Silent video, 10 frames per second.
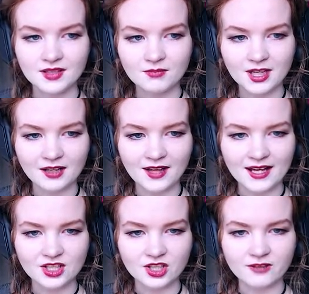Someday I'll
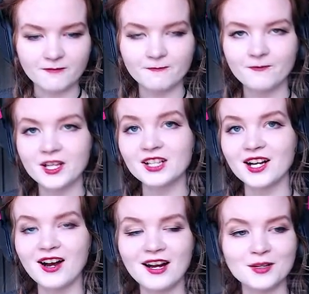actually
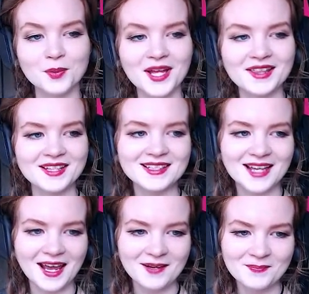figure out how to play
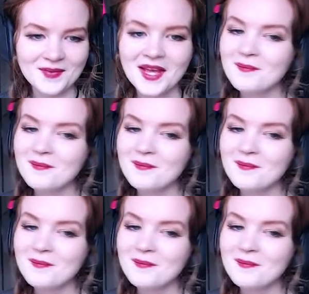this game.